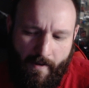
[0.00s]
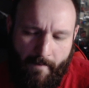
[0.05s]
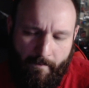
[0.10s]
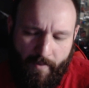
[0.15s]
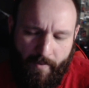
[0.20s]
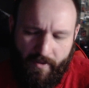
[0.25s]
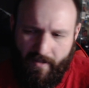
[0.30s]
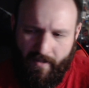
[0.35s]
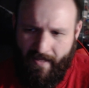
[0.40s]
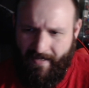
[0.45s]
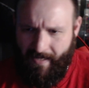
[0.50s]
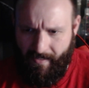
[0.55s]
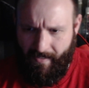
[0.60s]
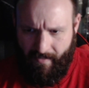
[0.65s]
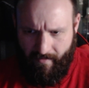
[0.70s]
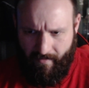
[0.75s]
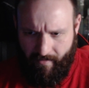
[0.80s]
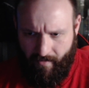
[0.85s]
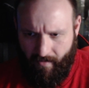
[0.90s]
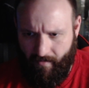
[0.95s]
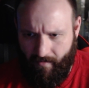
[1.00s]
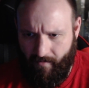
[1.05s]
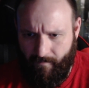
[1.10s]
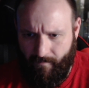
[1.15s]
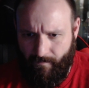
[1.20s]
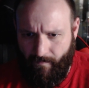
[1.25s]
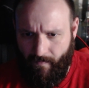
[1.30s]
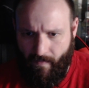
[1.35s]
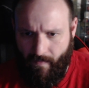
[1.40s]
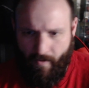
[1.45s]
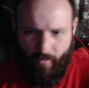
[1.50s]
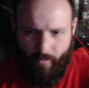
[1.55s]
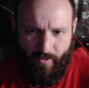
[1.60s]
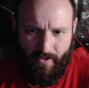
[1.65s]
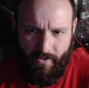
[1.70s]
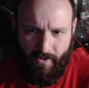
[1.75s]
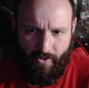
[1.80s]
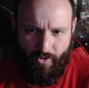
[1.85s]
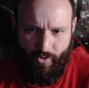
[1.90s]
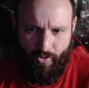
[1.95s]
but like anything, no one's
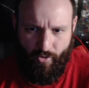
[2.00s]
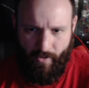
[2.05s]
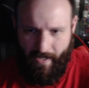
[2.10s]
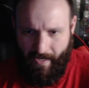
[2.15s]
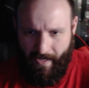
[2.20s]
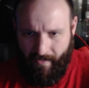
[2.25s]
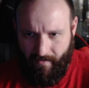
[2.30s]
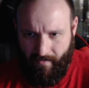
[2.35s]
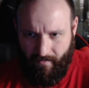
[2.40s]
good at it the